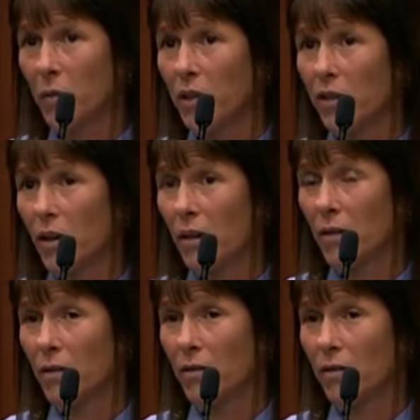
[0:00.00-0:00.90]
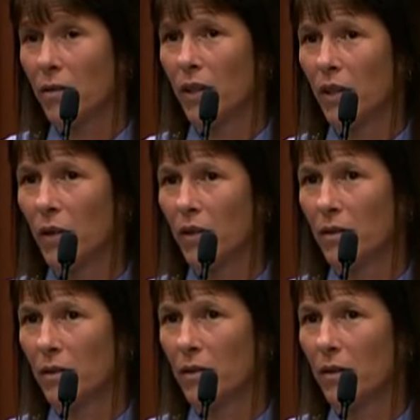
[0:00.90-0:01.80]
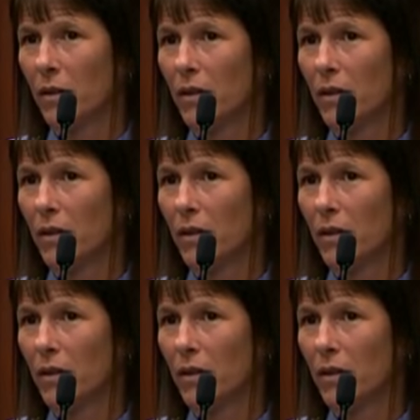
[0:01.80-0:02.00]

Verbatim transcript: in the police car. With he his sort of feet